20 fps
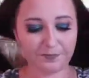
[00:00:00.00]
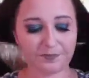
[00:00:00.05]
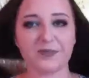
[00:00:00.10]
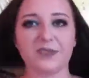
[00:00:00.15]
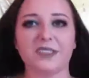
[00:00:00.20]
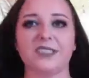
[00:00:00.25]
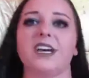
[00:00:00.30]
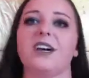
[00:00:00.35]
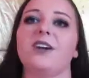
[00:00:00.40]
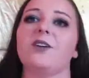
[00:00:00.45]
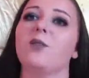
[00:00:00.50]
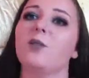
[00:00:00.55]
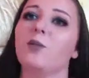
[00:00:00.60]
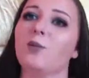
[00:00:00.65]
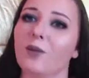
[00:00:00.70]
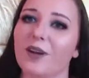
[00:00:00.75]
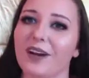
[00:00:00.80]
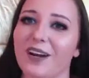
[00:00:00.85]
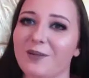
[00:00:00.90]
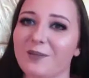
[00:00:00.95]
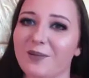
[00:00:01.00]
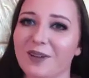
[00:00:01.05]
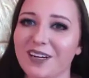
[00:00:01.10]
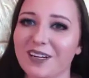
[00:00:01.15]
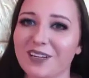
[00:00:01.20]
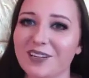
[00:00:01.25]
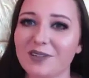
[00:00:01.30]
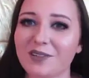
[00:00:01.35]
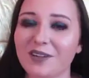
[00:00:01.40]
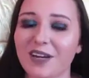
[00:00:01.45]
So what I'm going
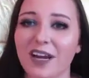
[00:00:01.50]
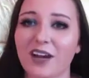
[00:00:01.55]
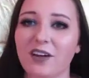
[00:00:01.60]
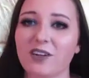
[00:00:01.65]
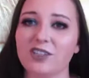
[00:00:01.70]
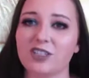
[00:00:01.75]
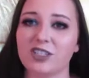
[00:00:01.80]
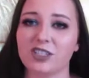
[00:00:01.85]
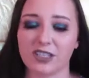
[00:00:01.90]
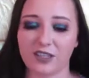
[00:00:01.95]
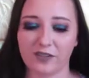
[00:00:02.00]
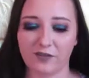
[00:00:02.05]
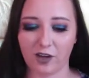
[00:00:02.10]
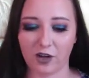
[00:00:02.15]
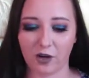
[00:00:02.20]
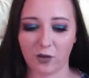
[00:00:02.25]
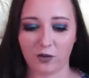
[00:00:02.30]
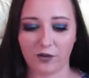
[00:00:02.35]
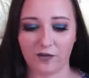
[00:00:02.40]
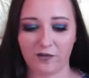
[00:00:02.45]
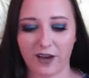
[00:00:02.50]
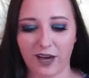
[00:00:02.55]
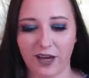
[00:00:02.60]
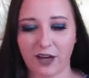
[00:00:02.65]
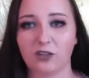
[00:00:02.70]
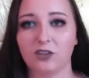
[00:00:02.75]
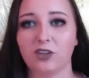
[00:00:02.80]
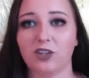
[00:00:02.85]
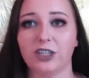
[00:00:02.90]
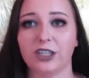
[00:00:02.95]
to do now is just give y'all one
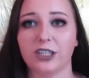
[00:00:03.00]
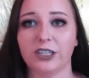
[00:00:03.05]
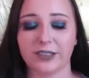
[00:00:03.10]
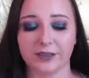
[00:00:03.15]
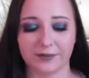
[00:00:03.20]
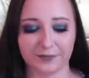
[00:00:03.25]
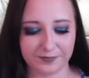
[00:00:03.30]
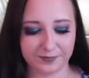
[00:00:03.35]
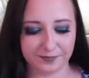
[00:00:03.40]
final look.